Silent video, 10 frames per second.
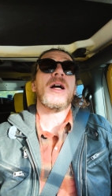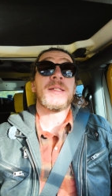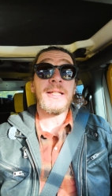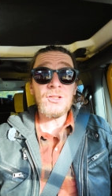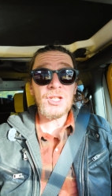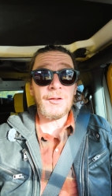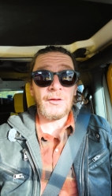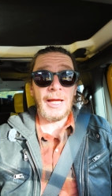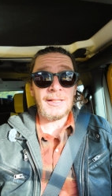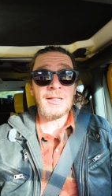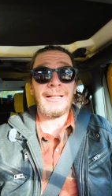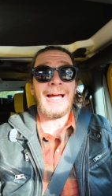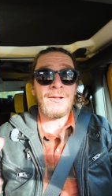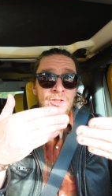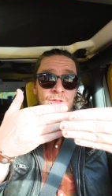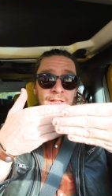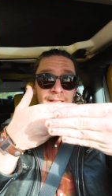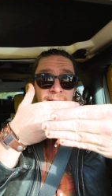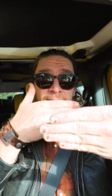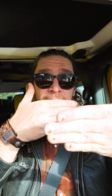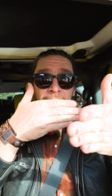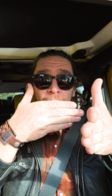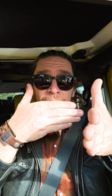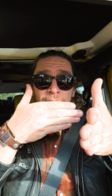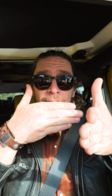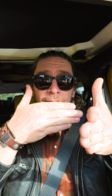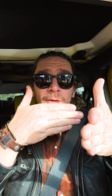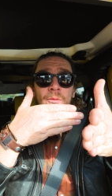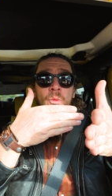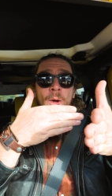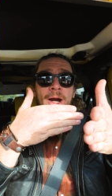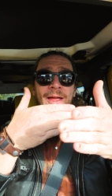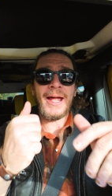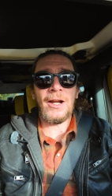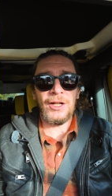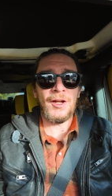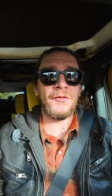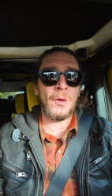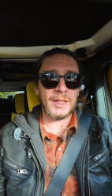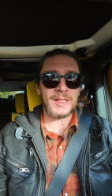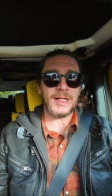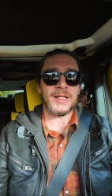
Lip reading: A tilt-shift lens allows you to tilt where that area of focus